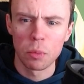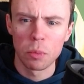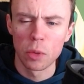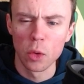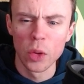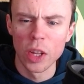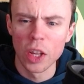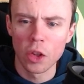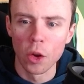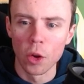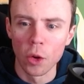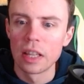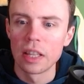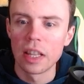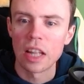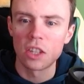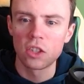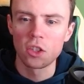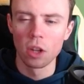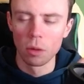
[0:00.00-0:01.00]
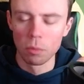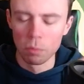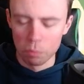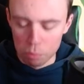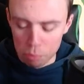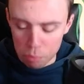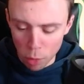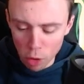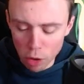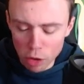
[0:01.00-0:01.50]
between the two. That's some
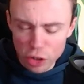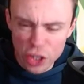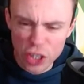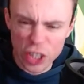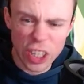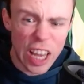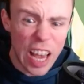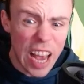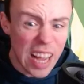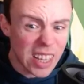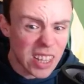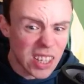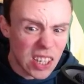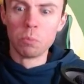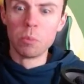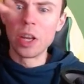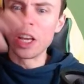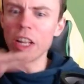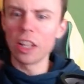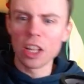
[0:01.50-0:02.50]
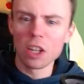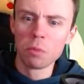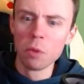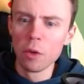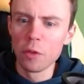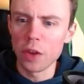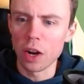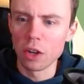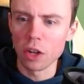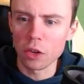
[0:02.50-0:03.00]
bullshit. Me and this
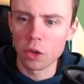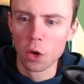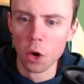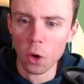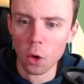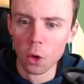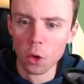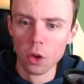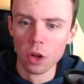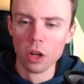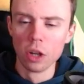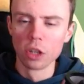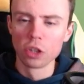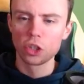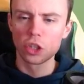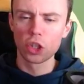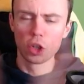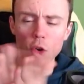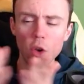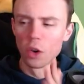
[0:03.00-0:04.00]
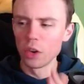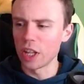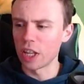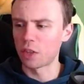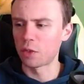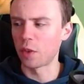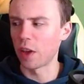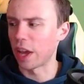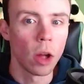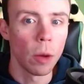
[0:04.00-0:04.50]
movie are not cool. Screw
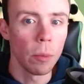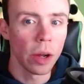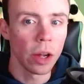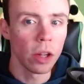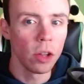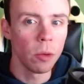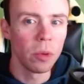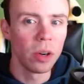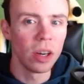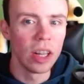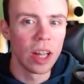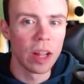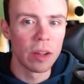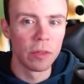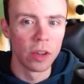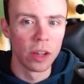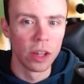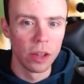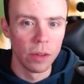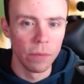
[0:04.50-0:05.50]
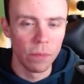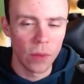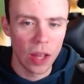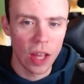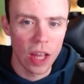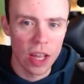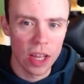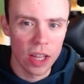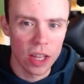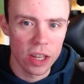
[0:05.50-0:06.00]
this thing. Coming in number 11
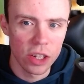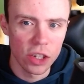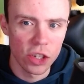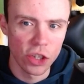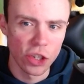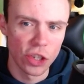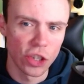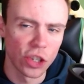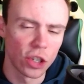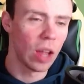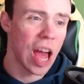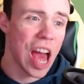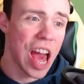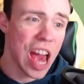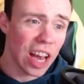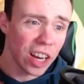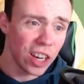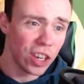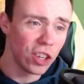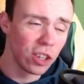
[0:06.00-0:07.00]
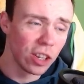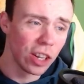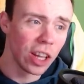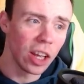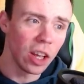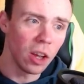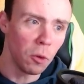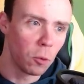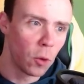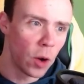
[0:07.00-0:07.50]
is
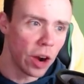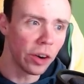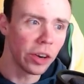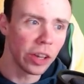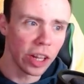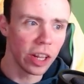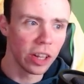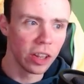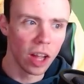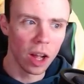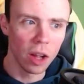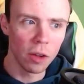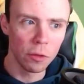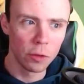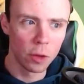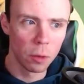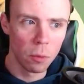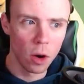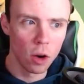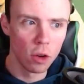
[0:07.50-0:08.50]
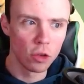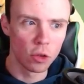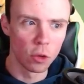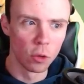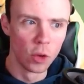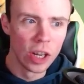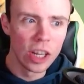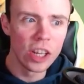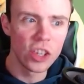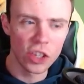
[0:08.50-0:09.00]
actually, weirdly enough, the most
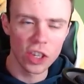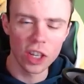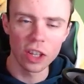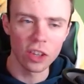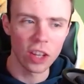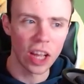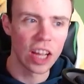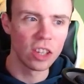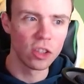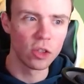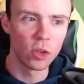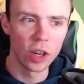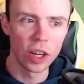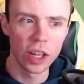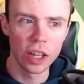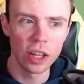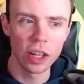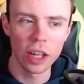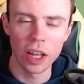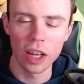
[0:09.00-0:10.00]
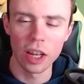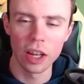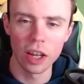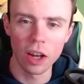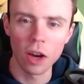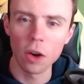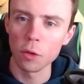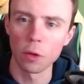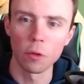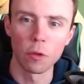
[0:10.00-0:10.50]
recent entry
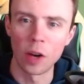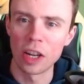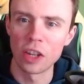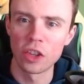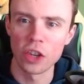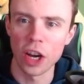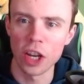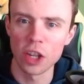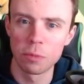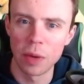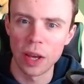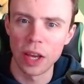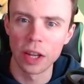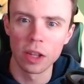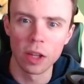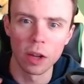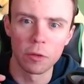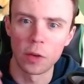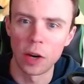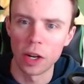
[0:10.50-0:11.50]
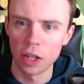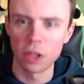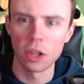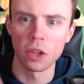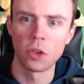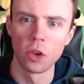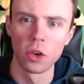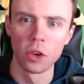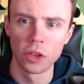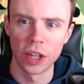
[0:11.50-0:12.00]
of the franchise, being the Friday the
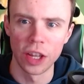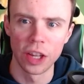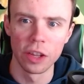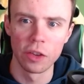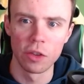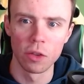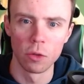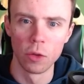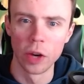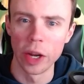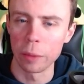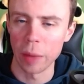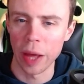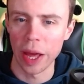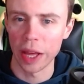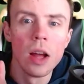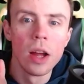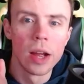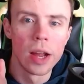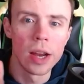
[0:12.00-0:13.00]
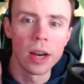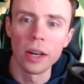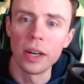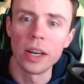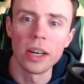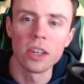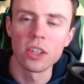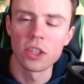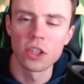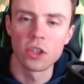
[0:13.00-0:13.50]
13th remake.
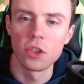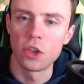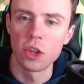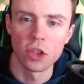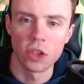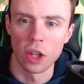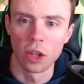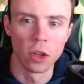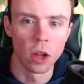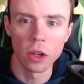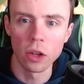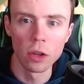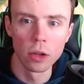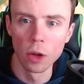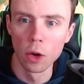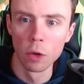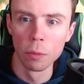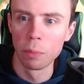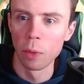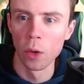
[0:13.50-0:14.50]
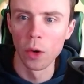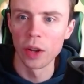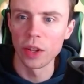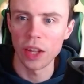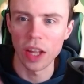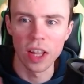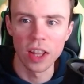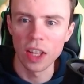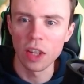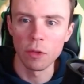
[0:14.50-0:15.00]
Here is just another low point
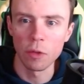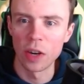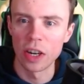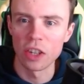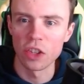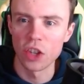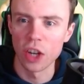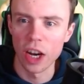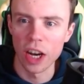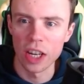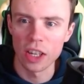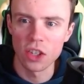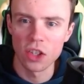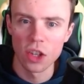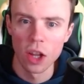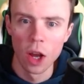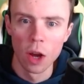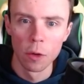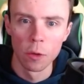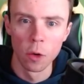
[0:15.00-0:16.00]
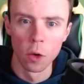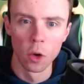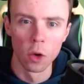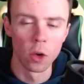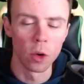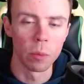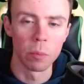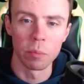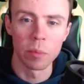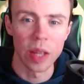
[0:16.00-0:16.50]
in this franchise
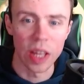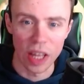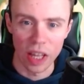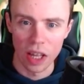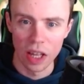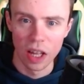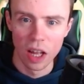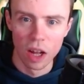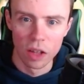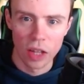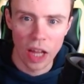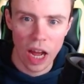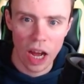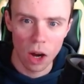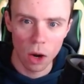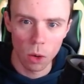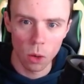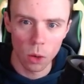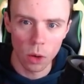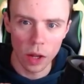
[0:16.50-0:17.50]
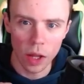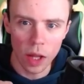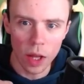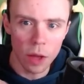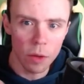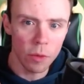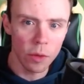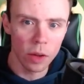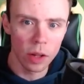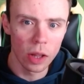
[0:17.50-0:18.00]
for me. Now,
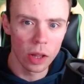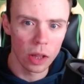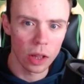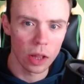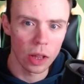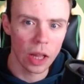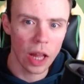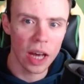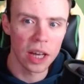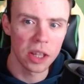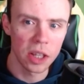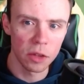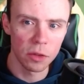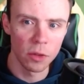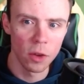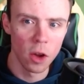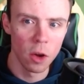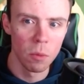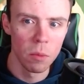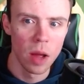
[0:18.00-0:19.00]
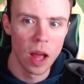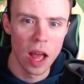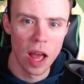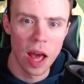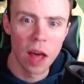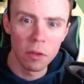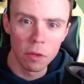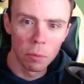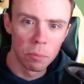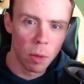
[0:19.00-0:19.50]
if you like this film,
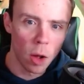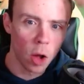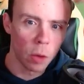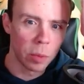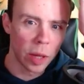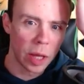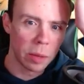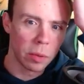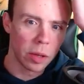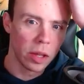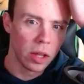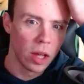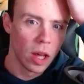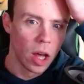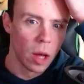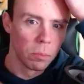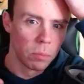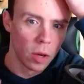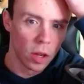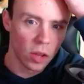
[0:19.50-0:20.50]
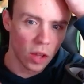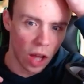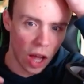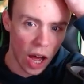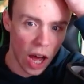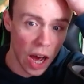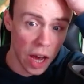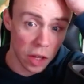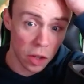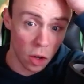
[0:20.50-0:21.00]
have a ball, baby, but
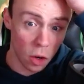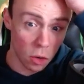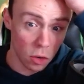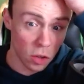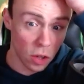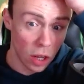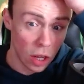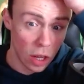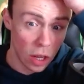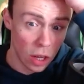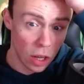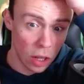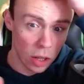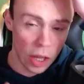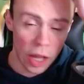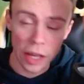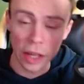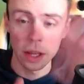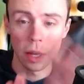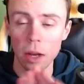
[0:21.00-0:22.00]
I don't. Like,